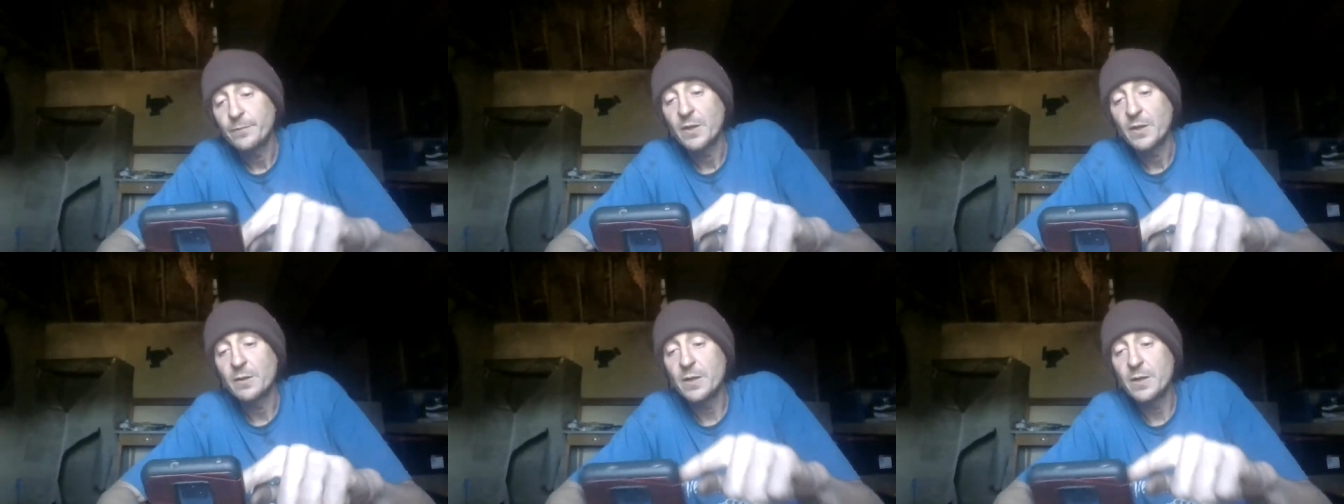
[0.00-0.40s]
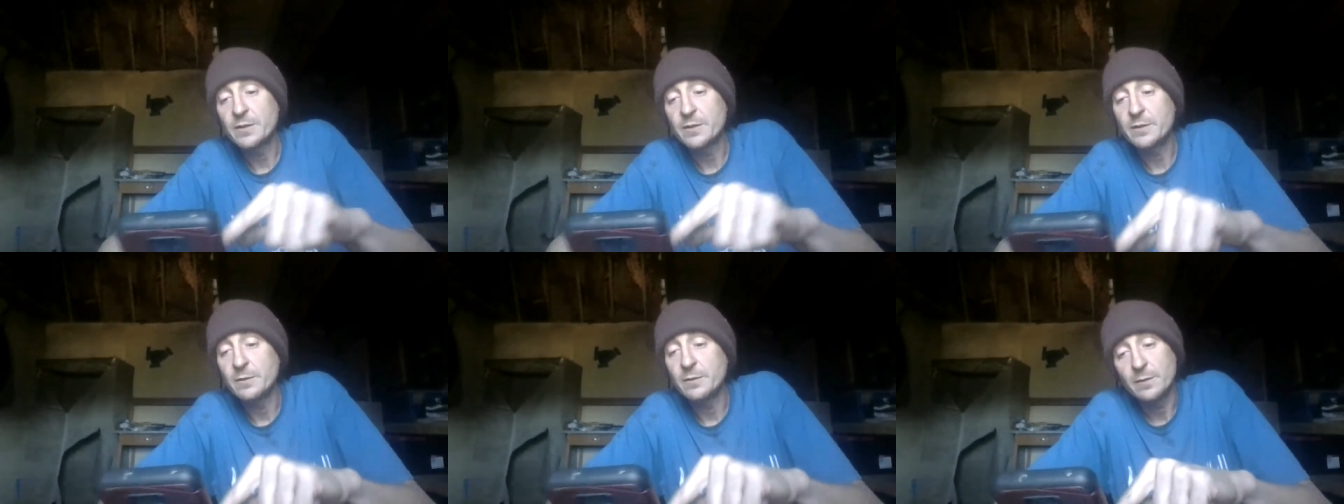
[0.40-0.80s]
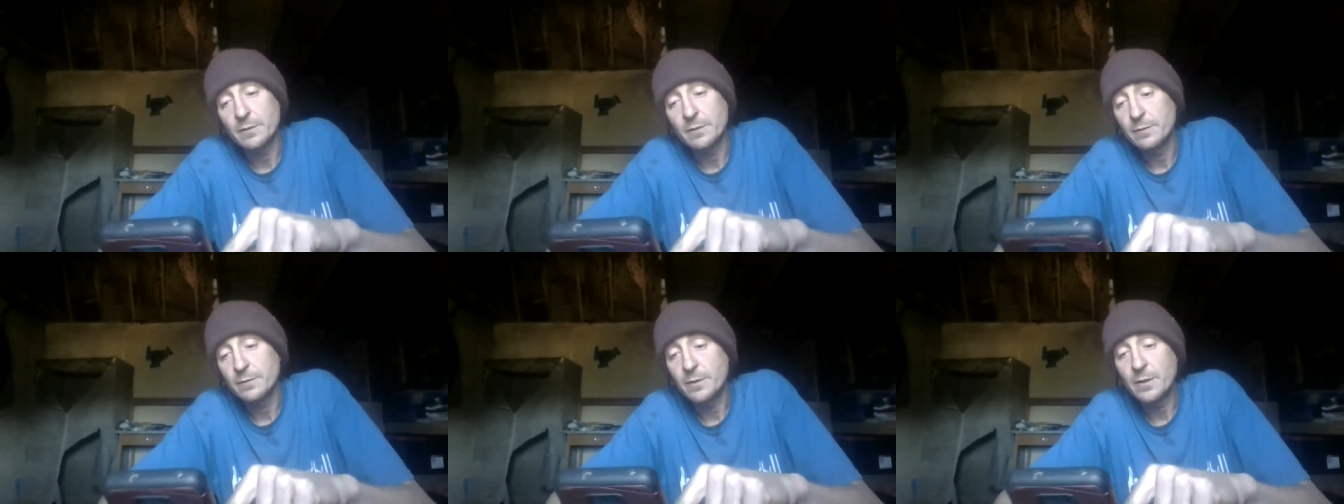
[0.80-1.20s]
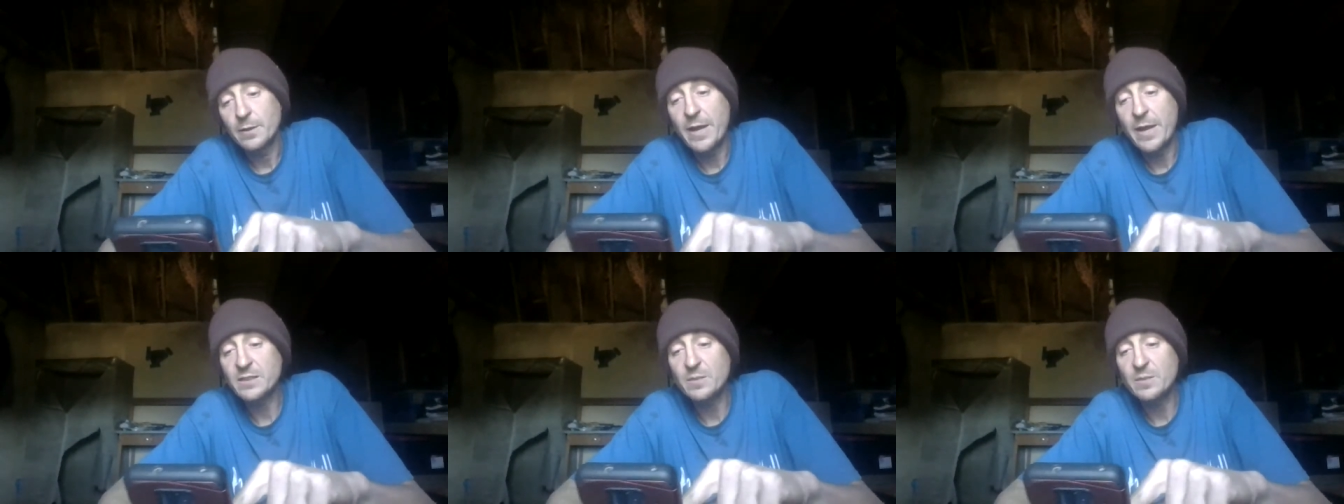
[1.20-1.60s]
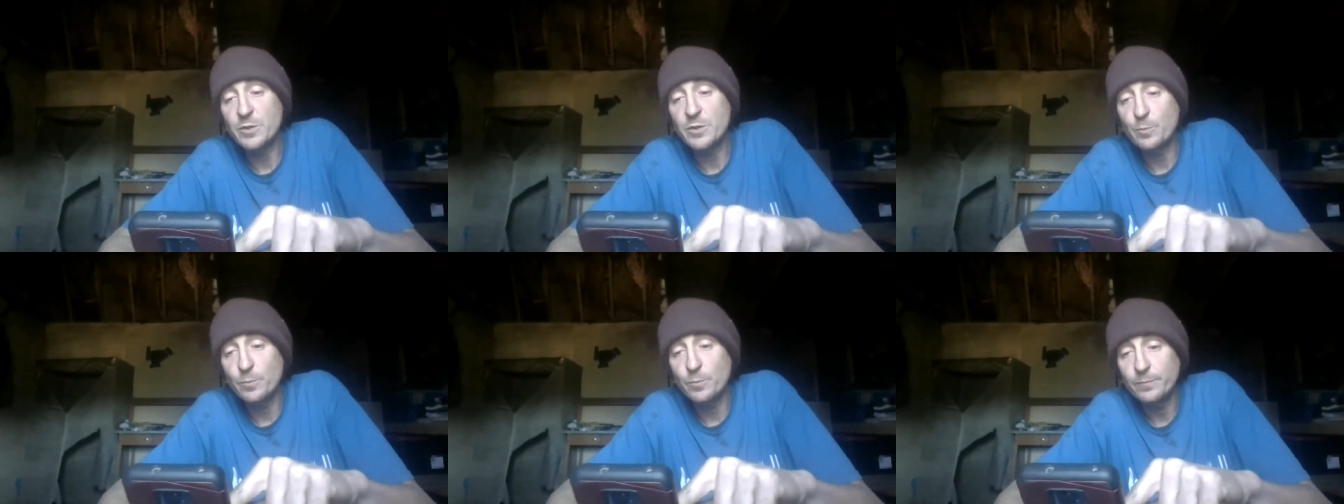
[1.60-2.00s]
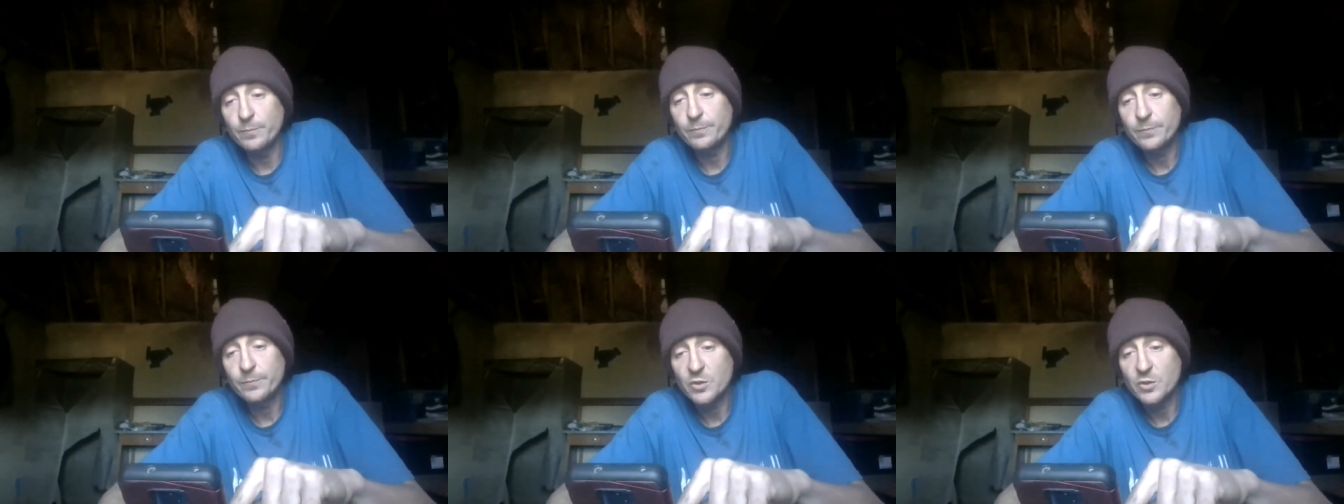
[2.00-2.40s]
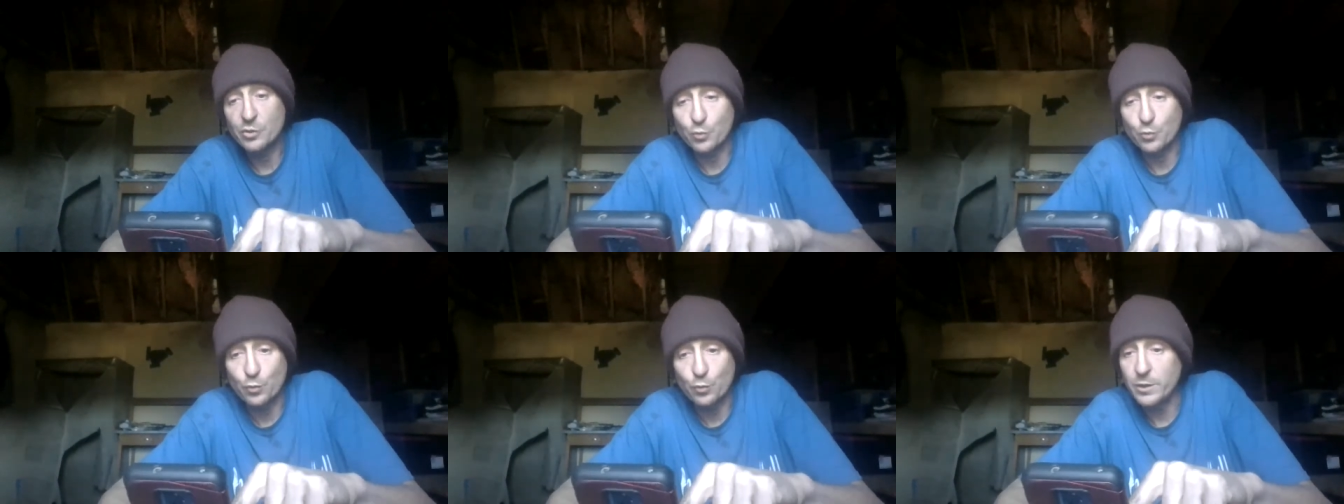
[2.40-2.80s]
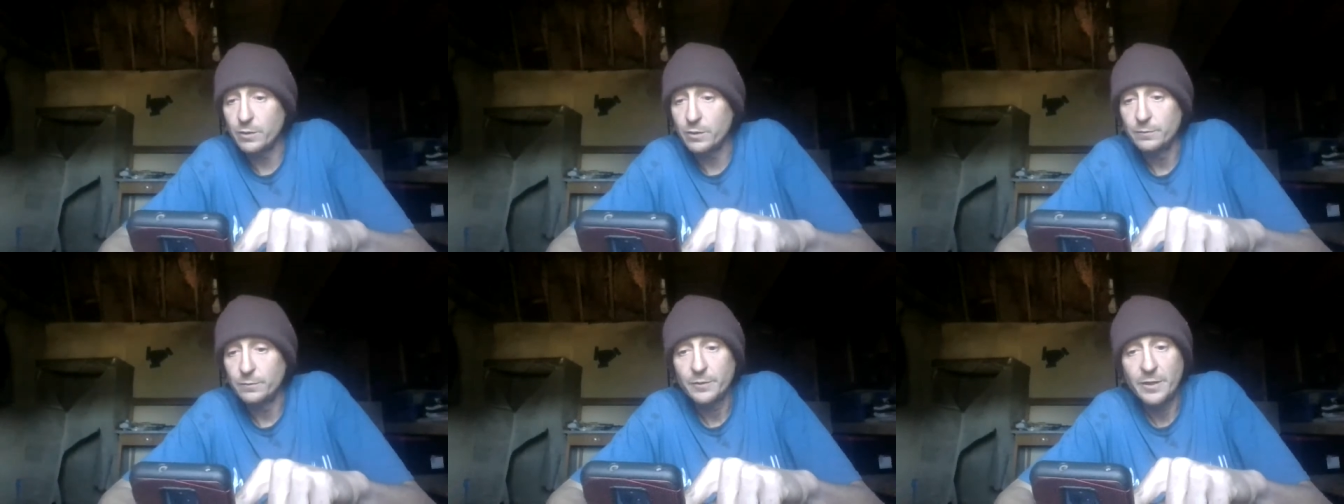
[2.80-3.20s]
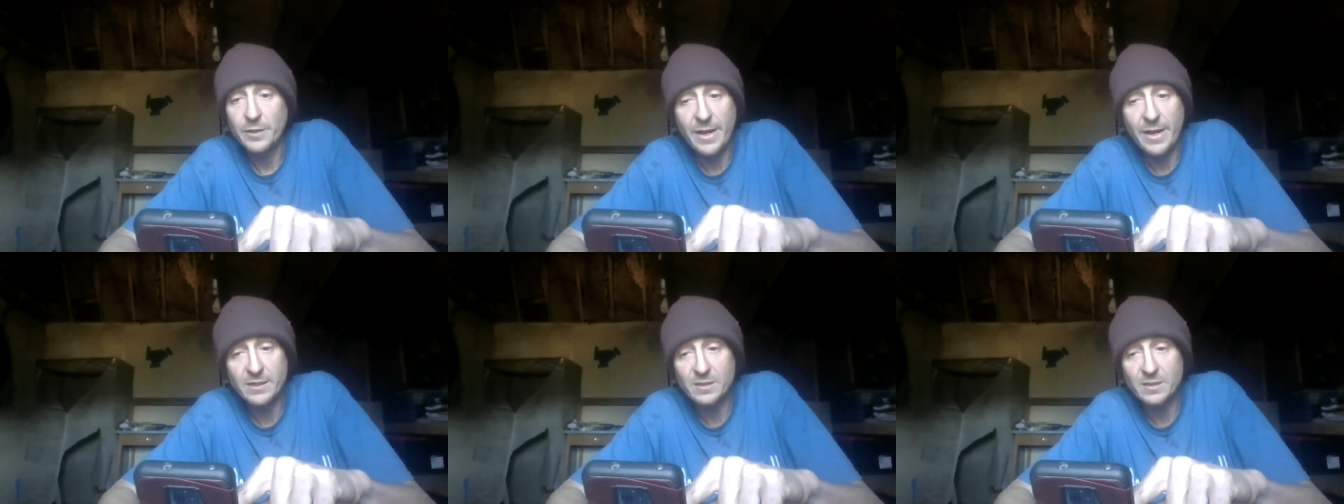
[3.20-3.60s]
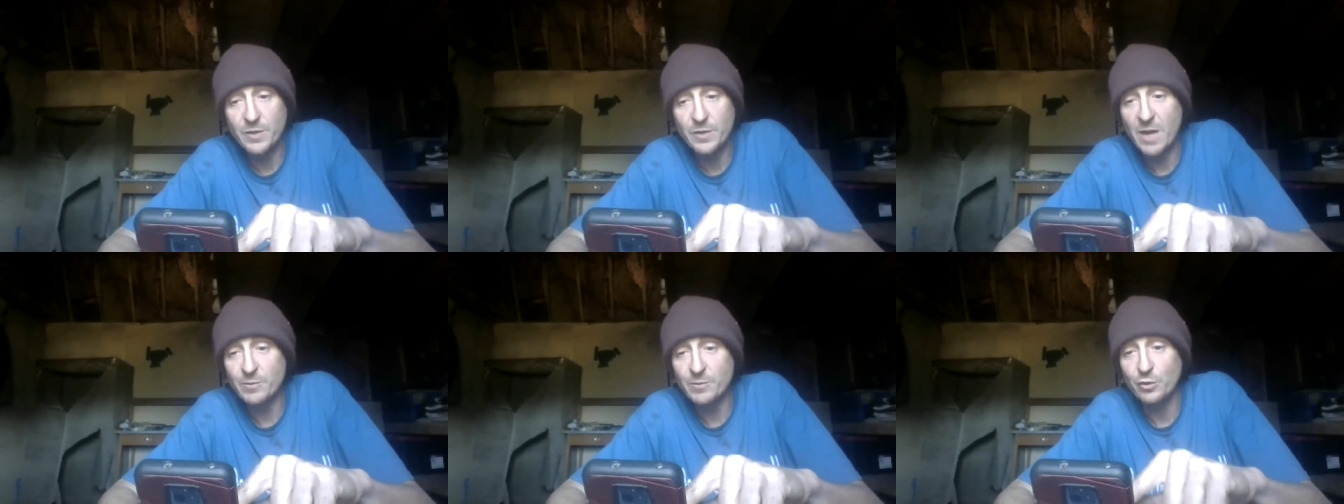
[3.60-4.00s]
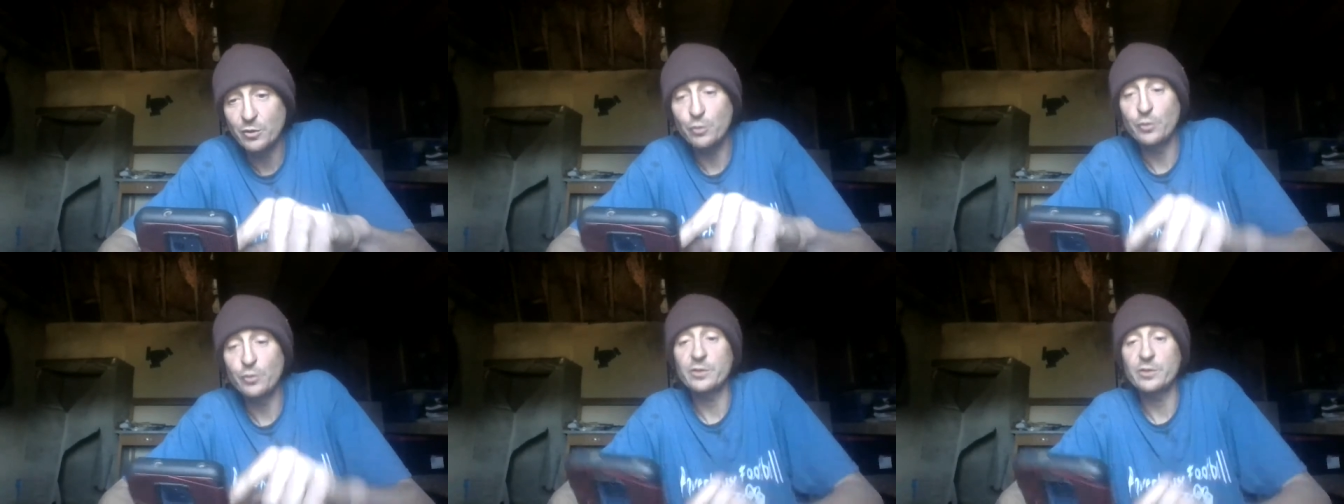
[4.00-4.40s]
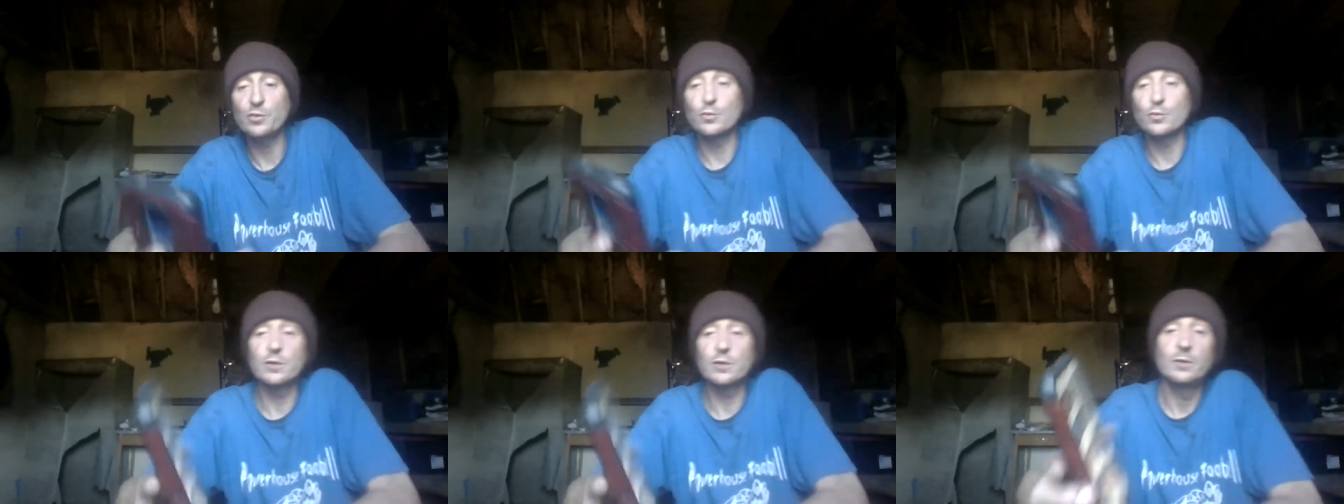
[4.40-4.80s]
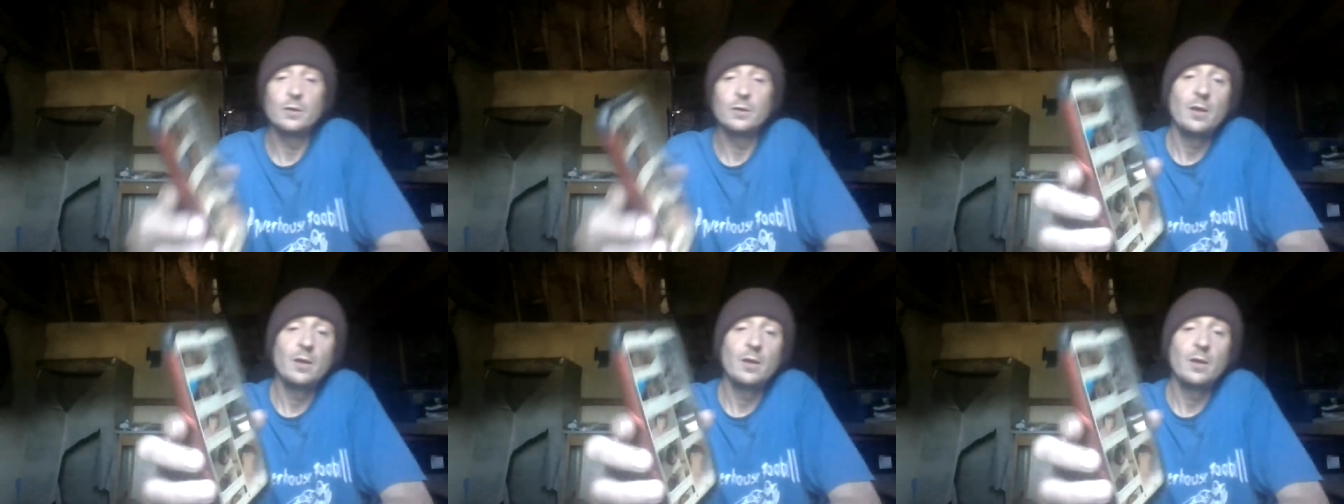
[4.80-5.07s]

It does. It has to be surreal. It has to be absolutely surreal.